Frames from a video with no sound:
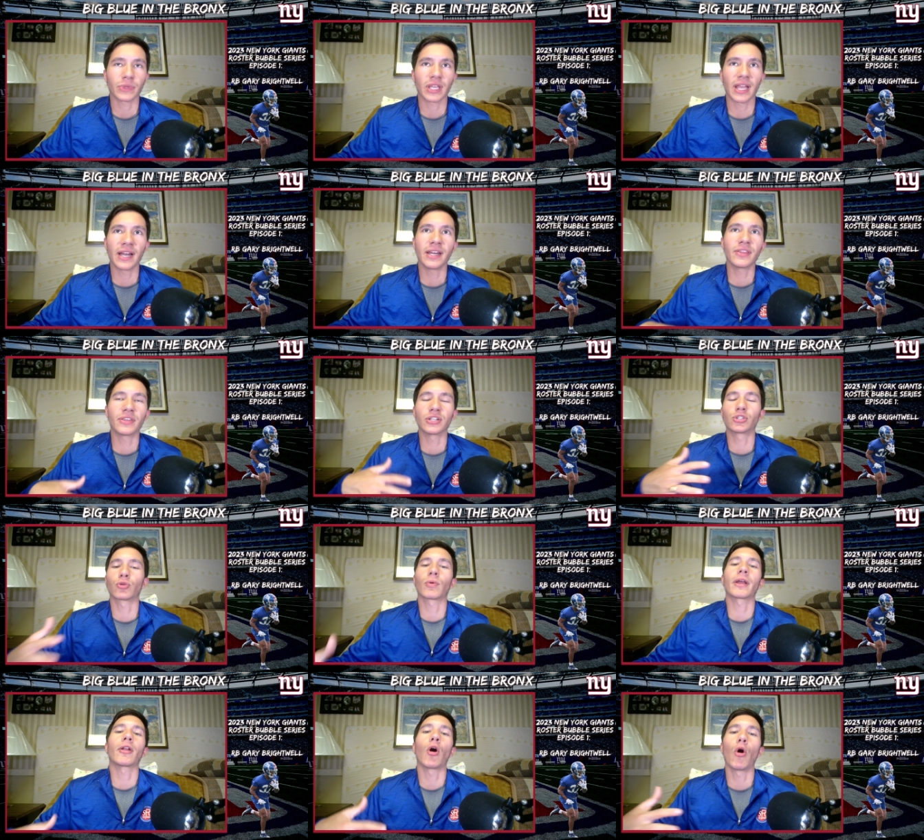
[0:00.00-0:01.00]
anything to
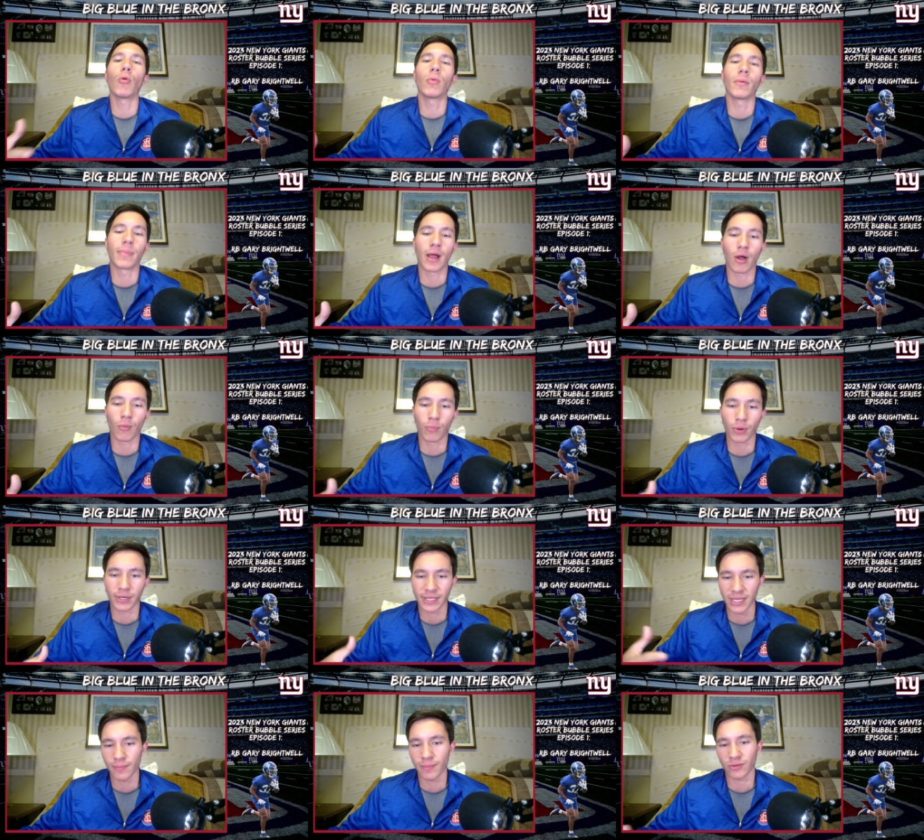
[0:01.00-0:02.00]
write home about, but
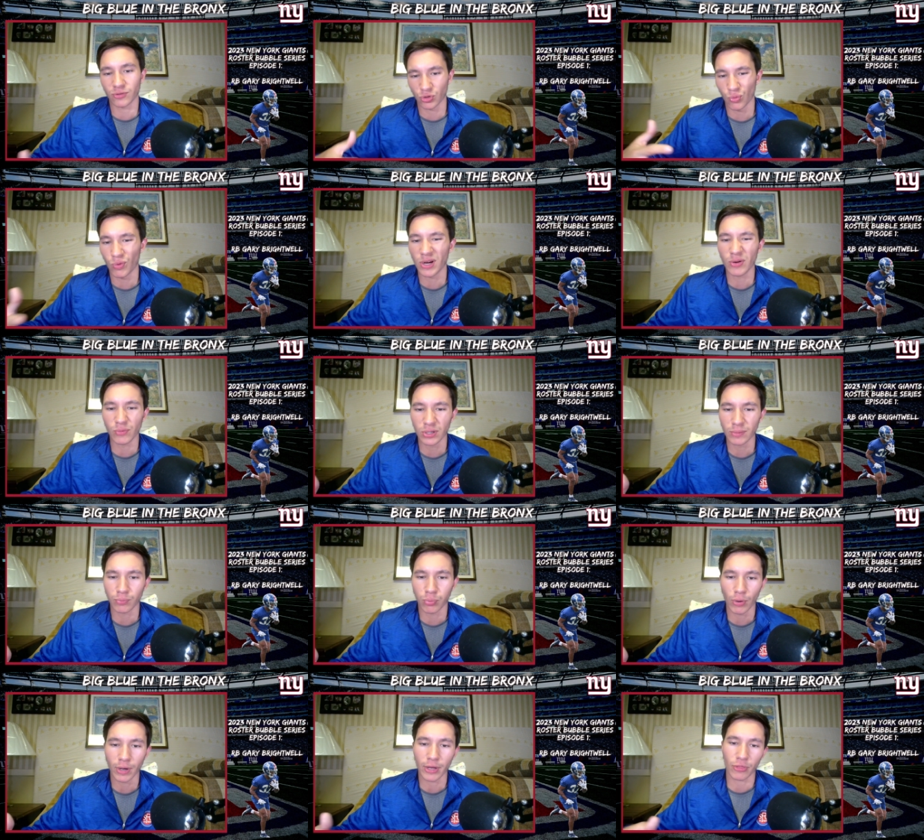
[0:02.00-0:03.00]
he had about
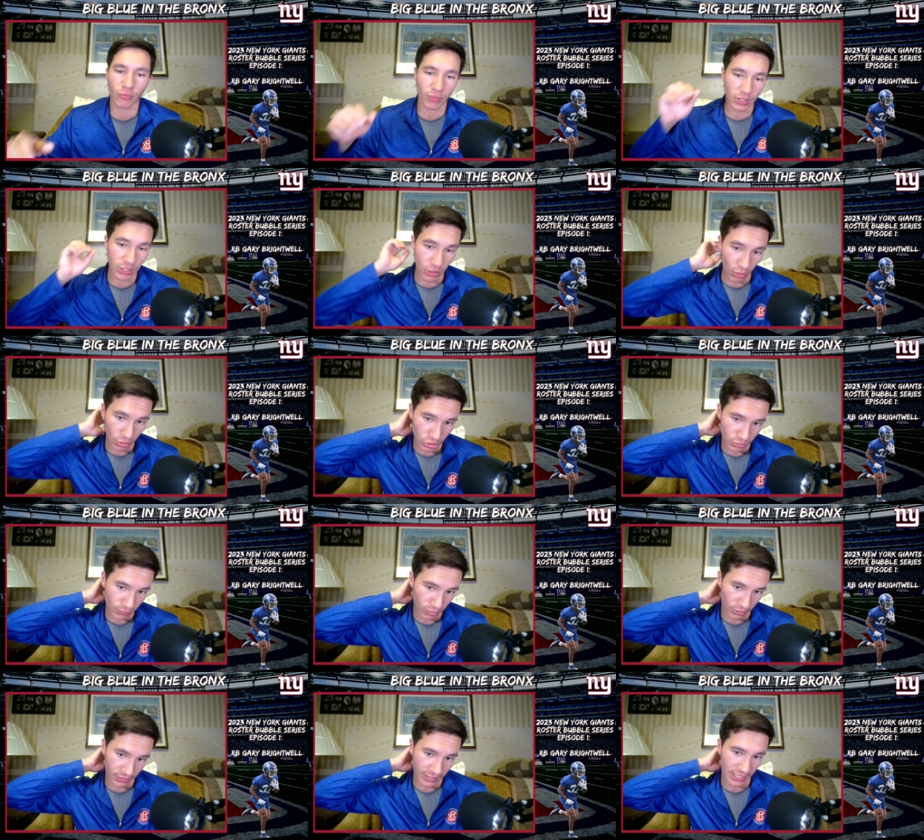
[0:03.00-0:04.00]
21.3 yards
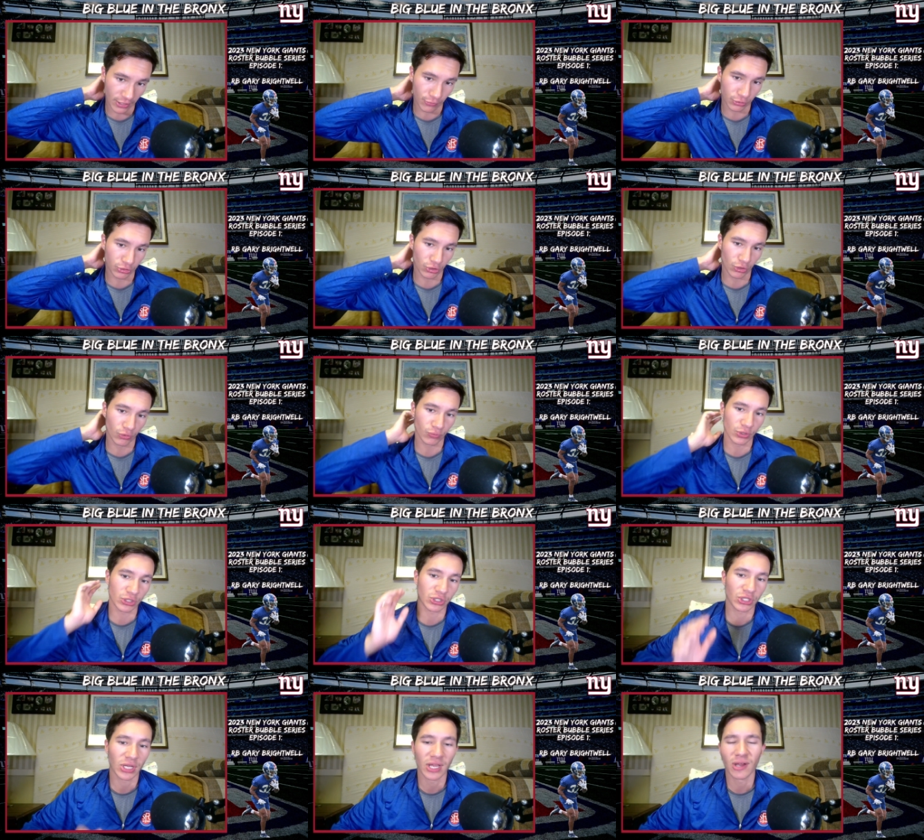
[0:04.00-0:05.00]
per kick return,
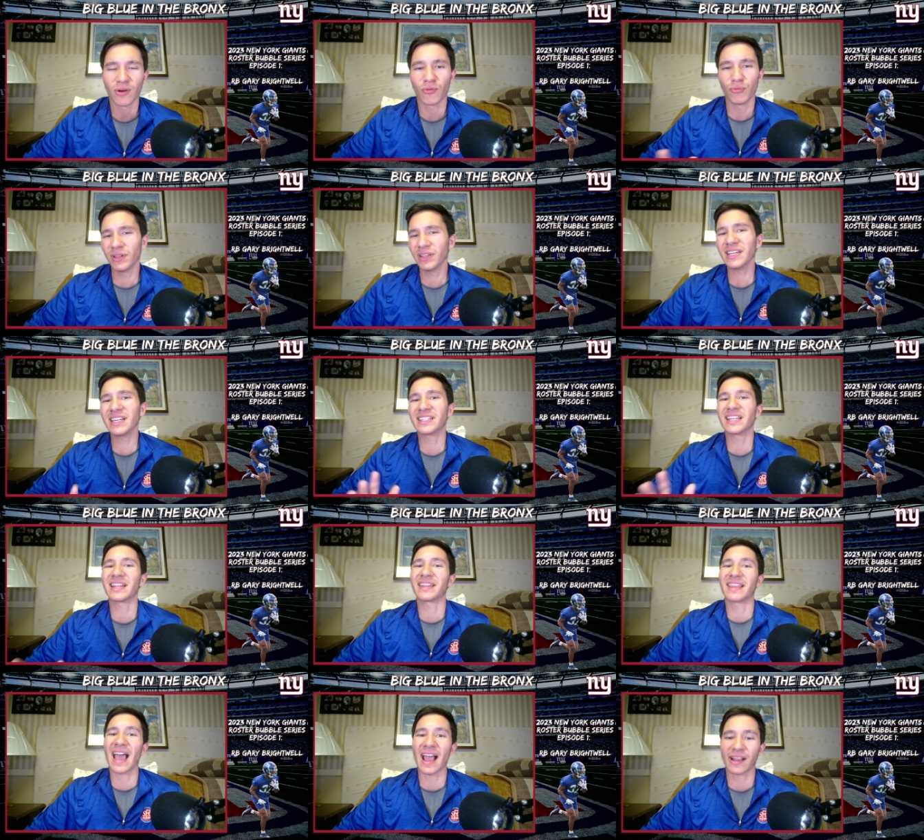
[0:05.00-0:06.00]
which really
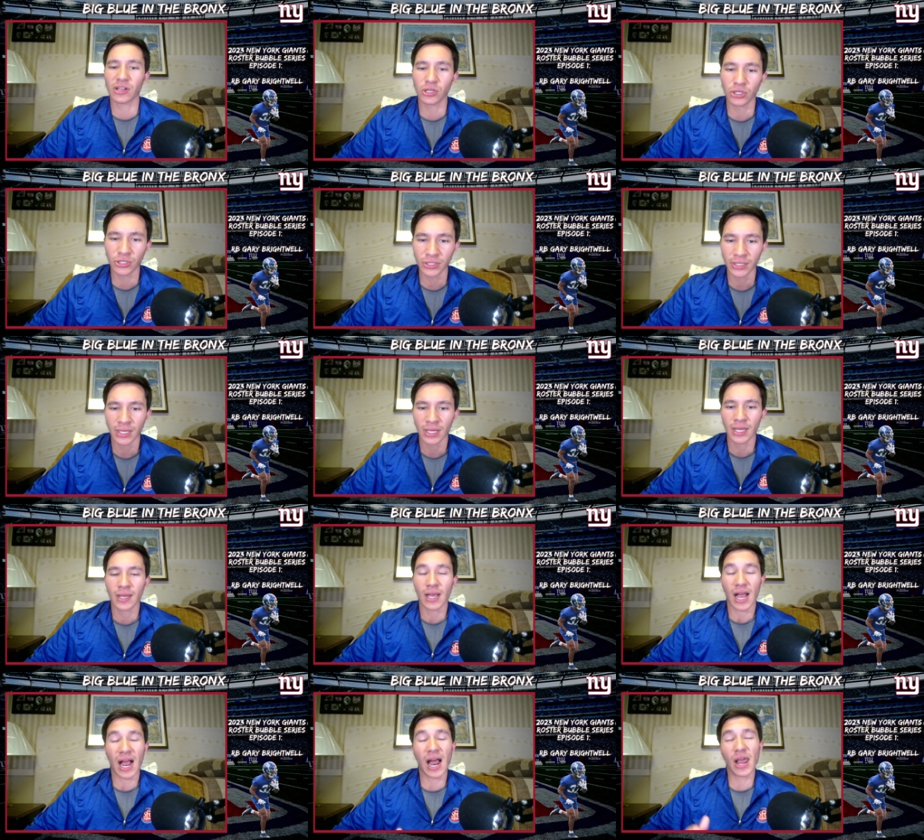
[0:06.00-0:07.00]
isn't that good.
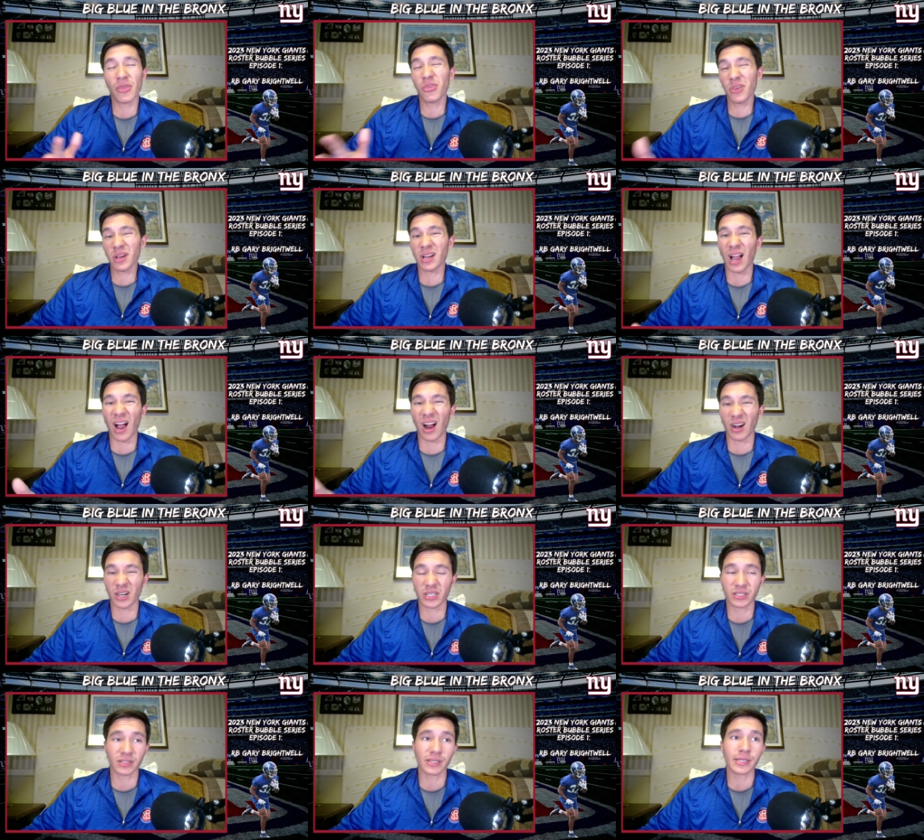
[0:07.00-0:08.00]
I think,
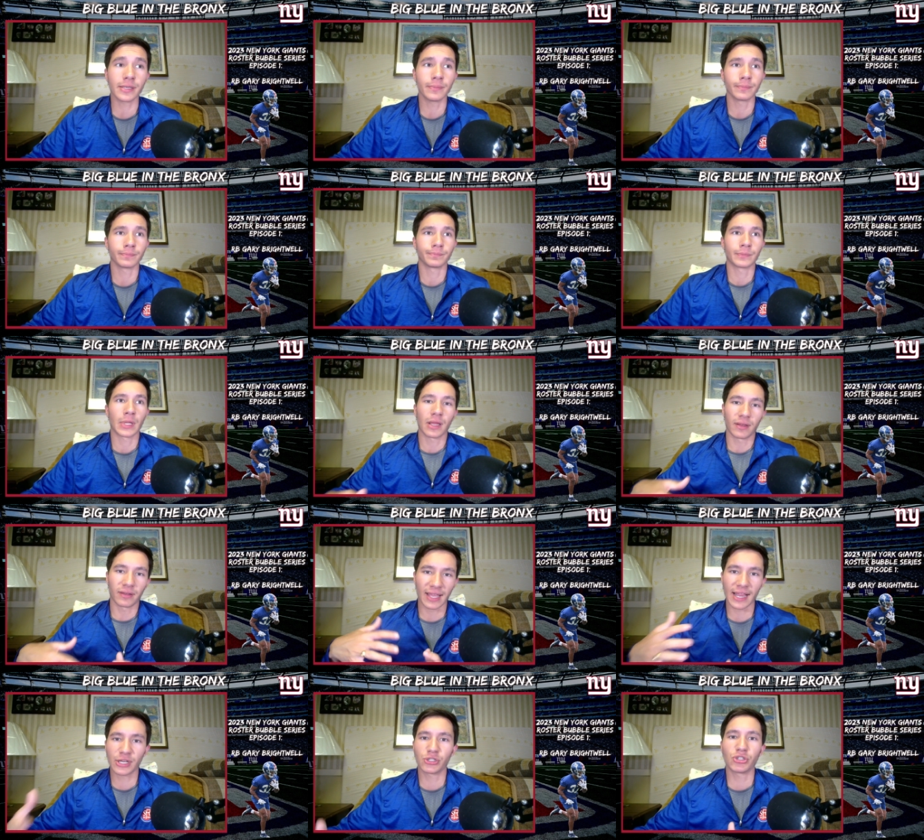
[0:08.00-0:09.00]
honestly,
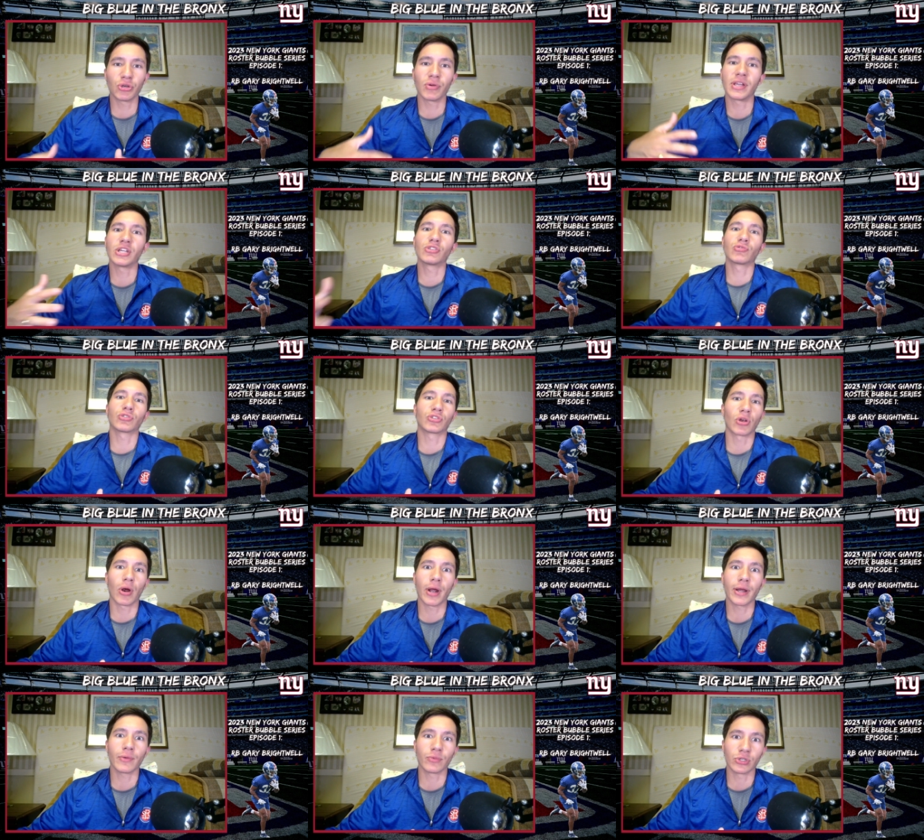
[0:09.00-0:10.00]
last year his
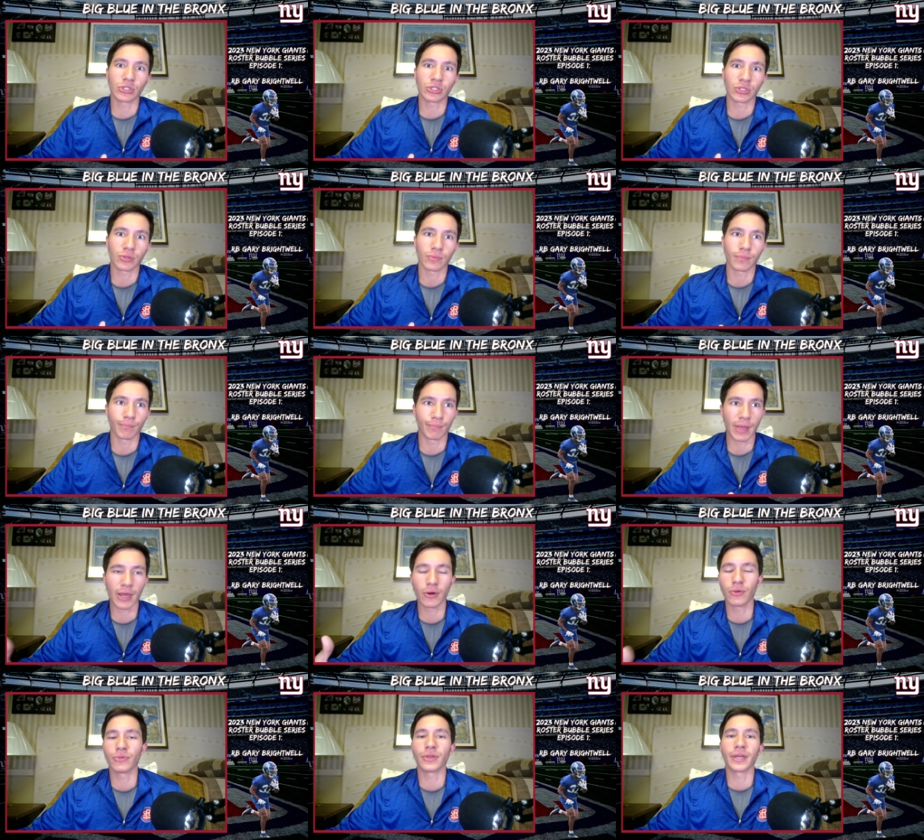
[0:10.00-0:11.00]
returning was
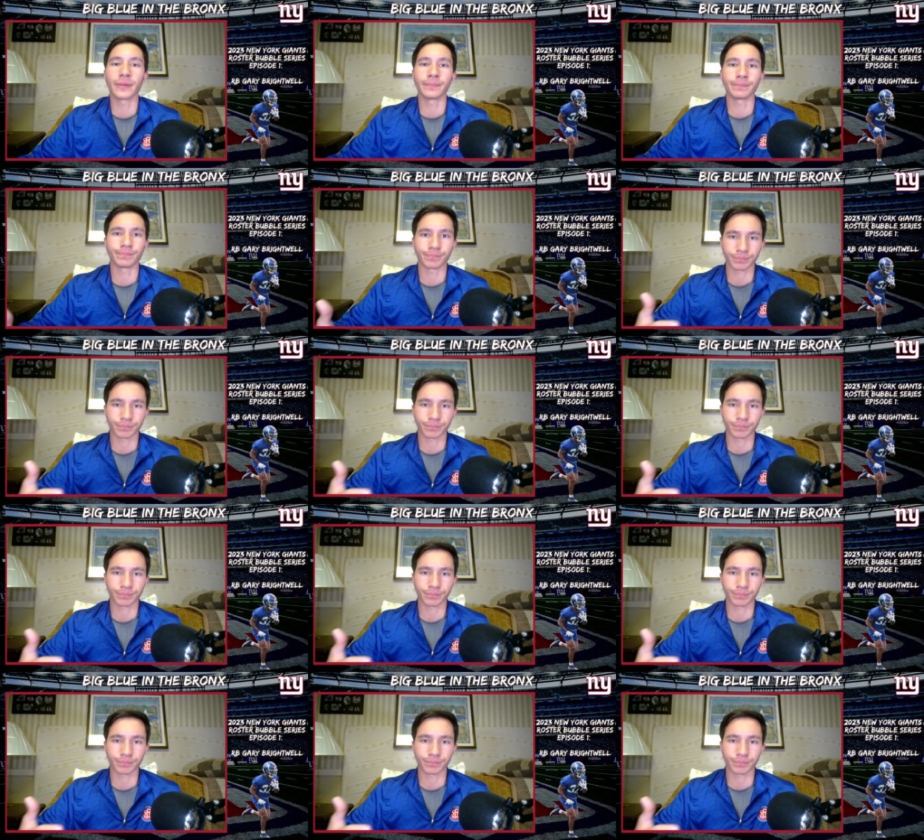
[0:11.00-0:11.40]
better than